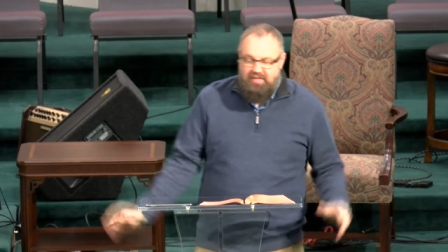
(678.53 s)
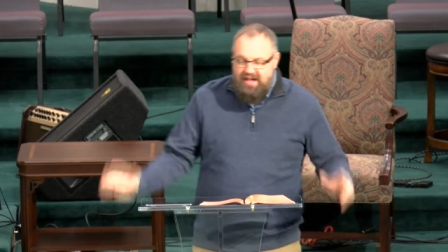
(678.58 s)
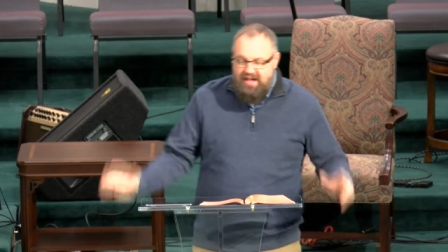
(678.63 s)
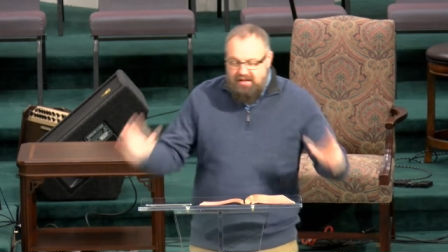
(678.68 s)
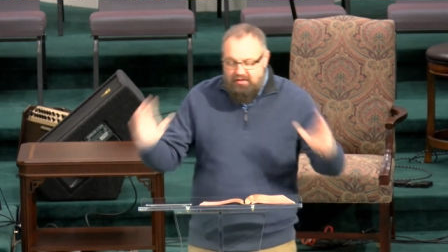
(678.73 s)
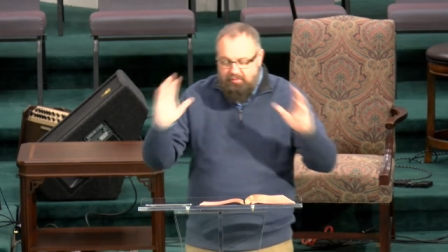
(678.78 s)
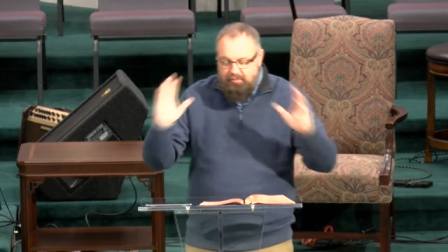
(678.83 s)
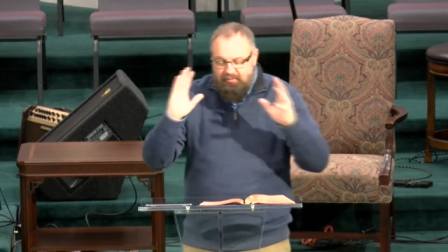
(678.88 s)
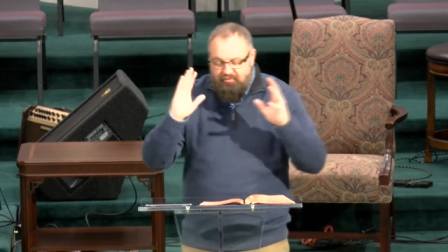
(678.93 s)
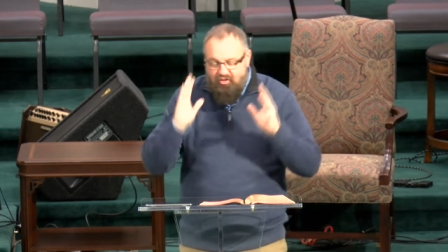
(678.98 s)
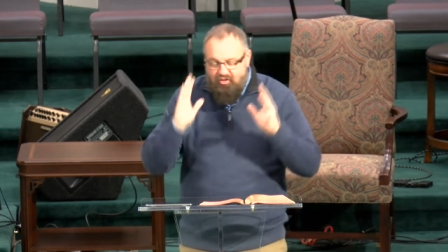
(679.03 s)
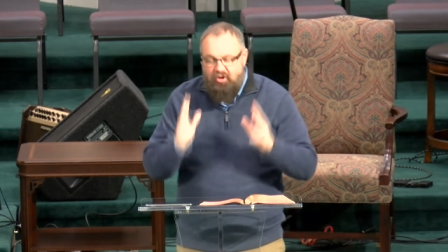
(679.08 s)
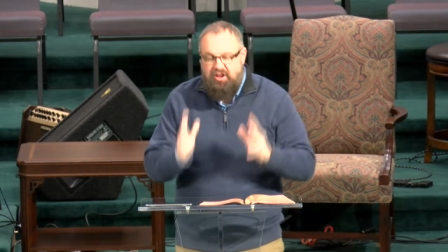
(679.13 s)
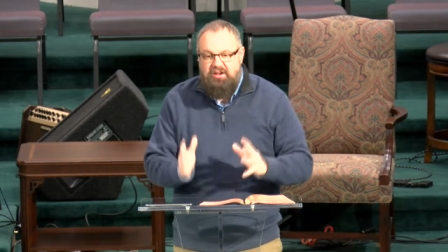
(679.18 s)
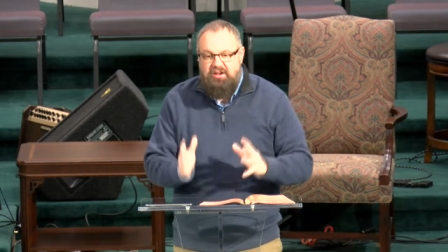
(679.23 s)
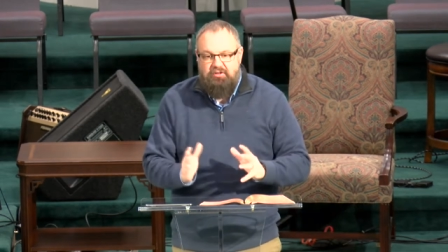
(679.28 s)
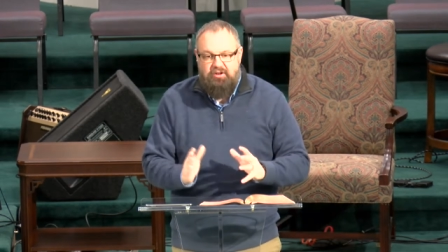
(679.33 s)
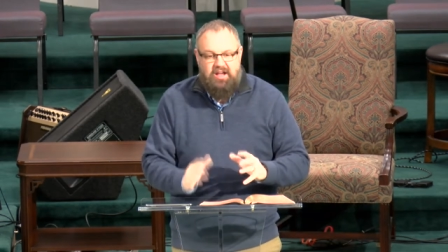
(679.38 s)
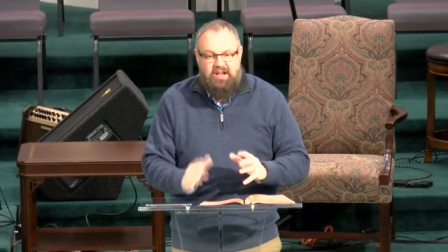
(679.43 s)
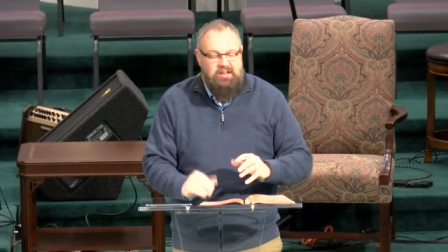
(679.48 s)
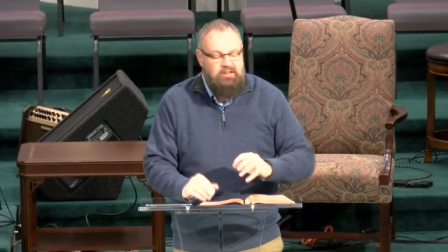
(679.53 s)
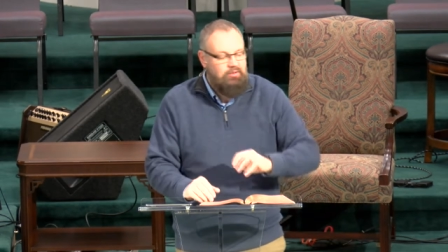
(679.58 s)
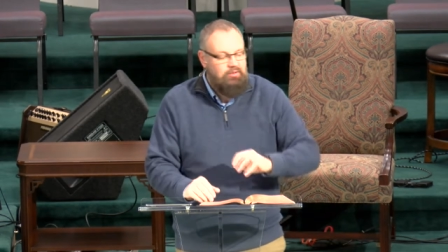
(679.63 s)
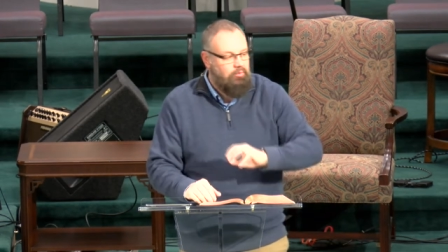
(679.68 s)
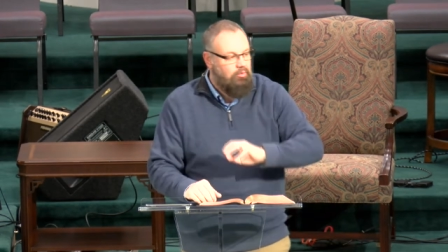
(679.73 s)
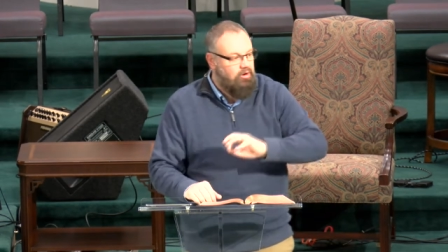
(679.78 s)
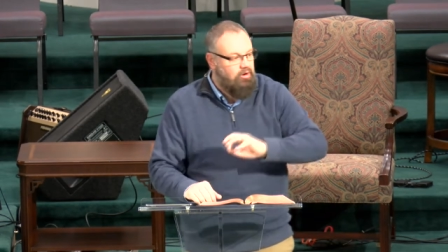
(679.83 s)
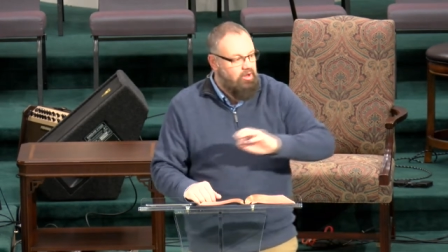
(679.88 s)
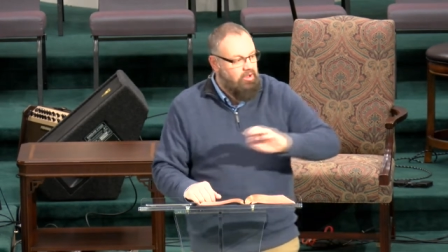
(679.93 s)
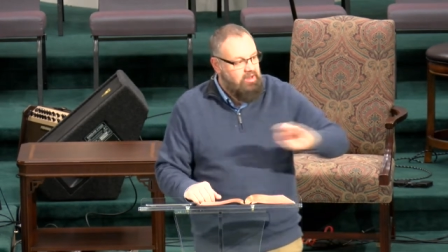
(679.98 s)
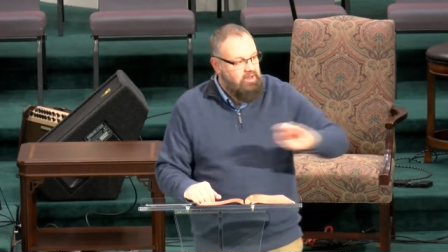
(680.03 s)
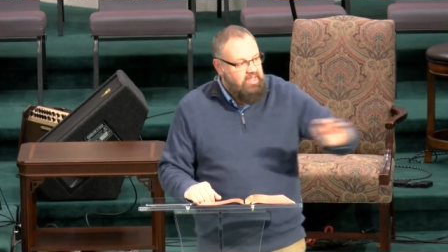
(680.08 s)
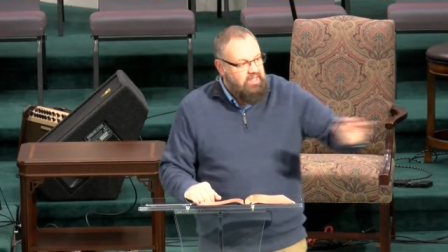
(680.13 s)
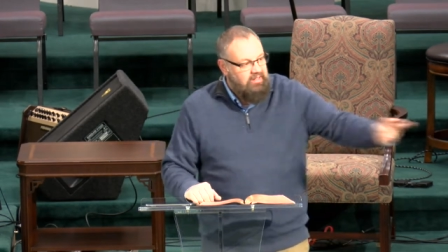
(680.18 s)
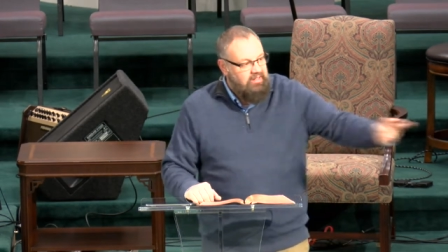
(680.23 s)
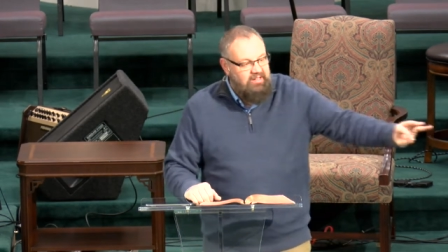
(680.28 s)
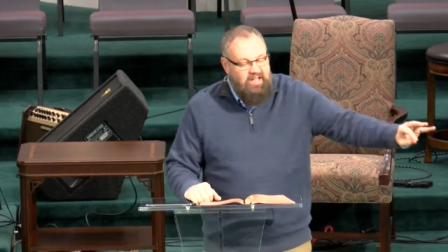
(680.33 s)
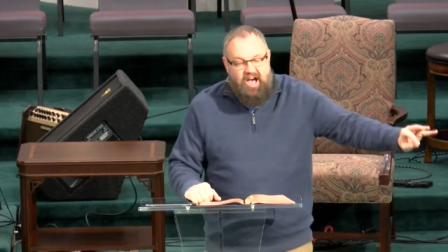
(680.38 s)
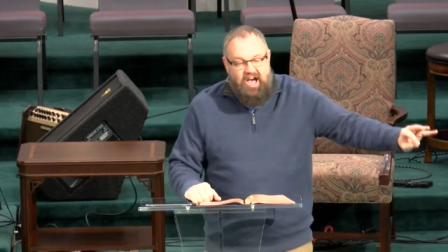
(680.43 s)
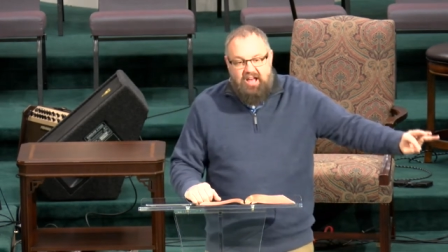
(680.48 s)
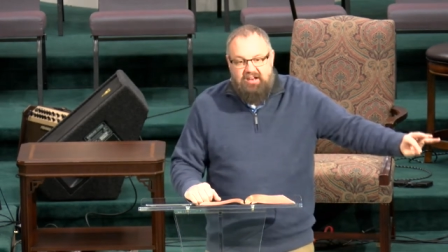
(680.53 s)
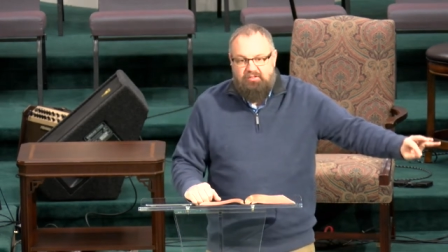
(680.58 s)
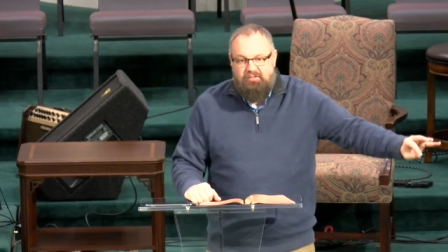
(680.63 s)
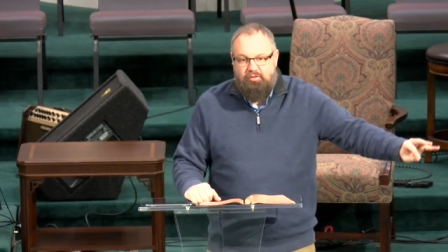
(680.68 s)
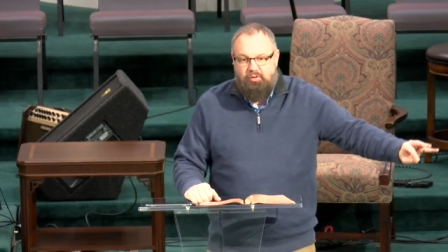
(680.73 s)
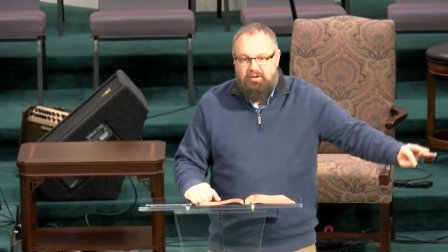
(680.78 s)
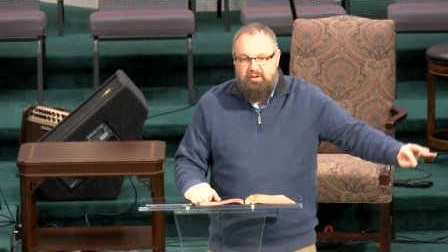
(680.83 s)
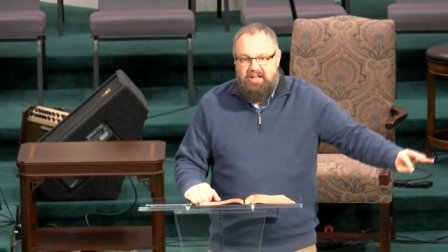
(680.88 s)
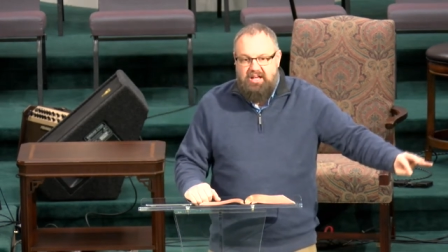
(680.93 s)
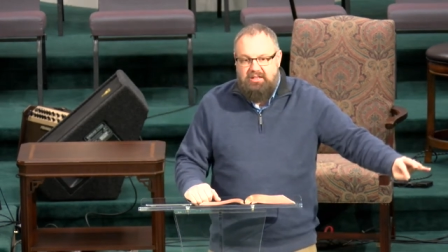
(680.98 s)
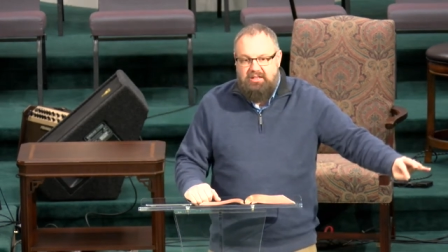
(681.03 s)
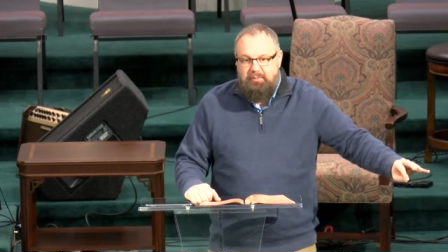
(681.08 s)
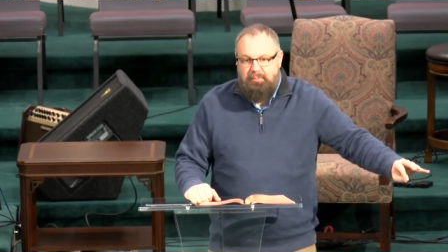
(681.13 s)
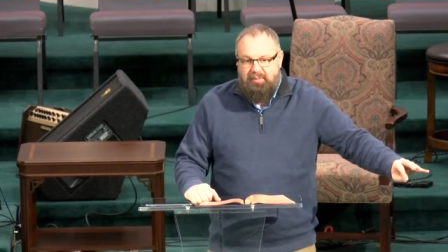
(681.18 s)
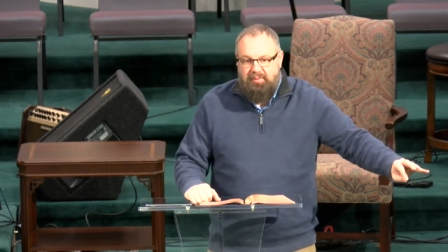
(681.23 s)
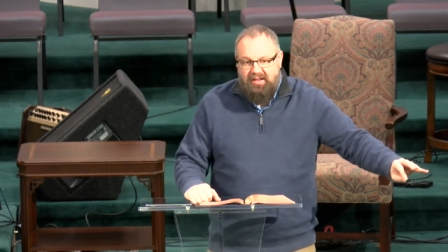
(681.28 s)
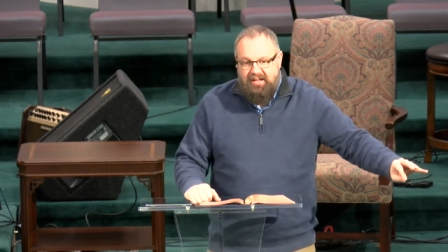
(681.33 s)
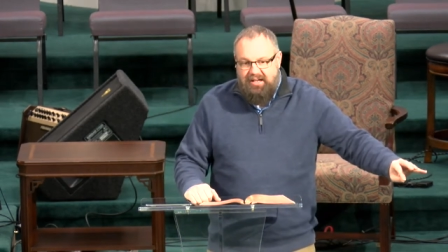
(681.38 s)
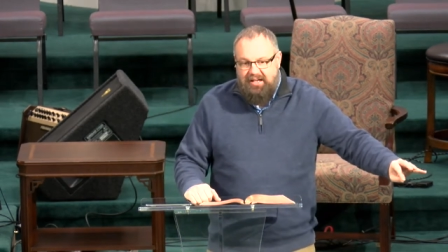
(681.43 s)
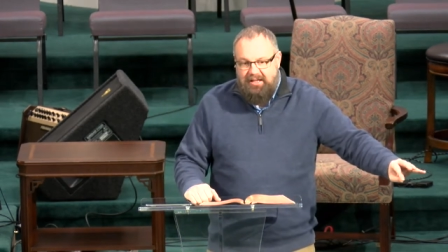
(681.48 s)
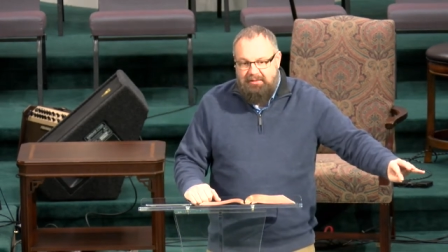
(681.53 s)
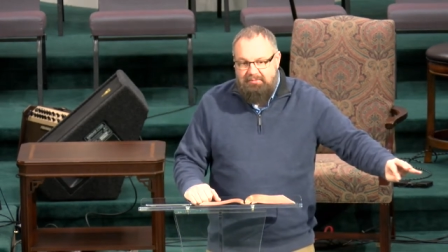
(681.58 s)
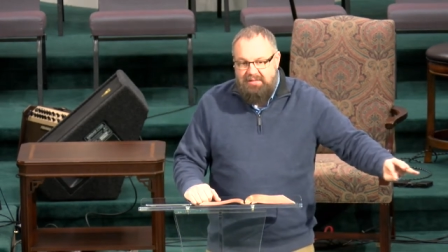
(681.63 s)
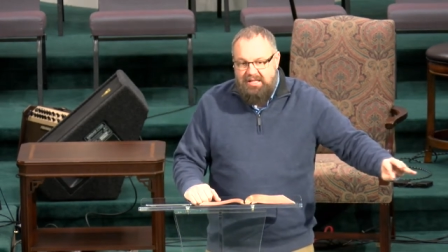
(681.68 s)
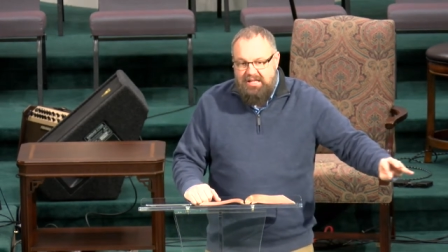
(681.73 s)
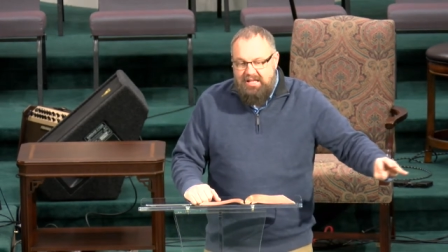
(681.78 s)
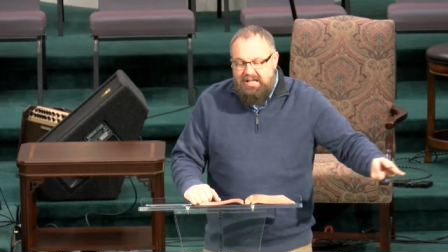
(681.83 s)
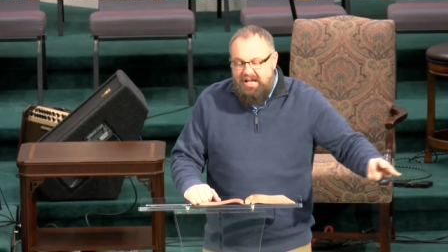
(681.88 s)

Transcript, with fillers: that is, before He created the world, God has ordained a plan.